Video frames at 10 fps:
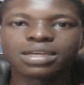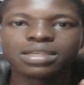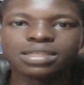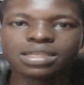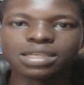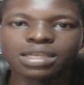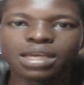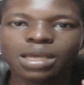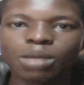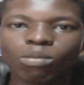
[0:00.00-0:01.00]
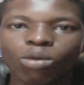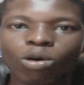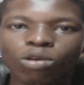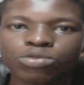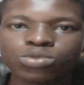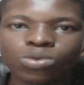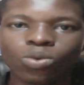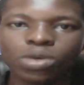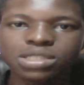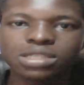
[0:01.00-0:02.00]
The aim of you
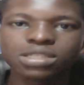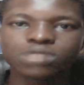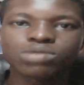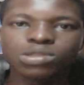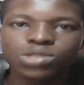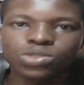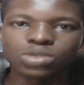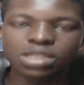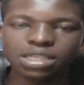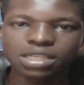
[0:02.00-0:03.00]
watching this video today